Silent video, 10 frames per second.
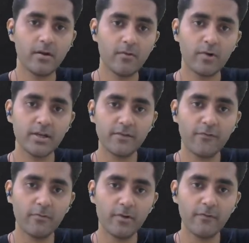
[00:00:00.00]
What is the
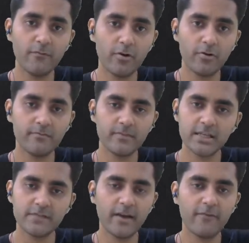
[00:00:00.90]
formula for volume?
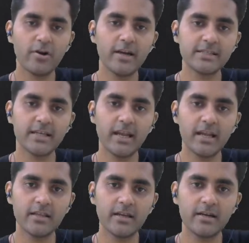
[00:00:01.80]
This we have already seen,
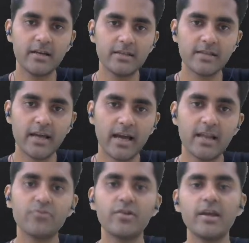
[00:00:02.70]
it is
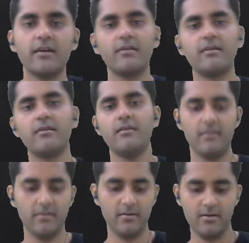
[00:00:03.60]
L3,
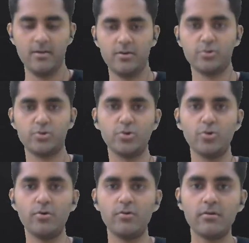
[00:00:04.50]

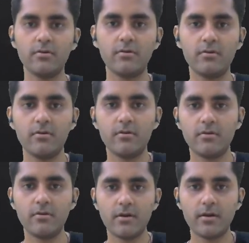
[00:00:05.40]
so
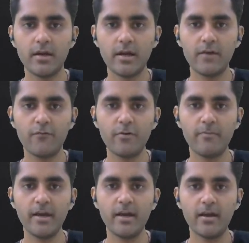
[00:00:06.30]
it would
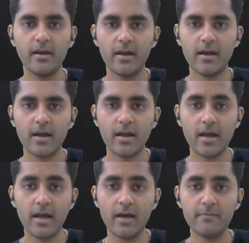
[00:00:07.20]
be
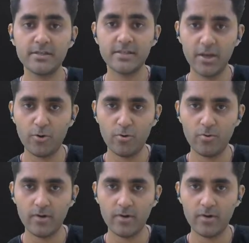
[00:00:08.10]
M0,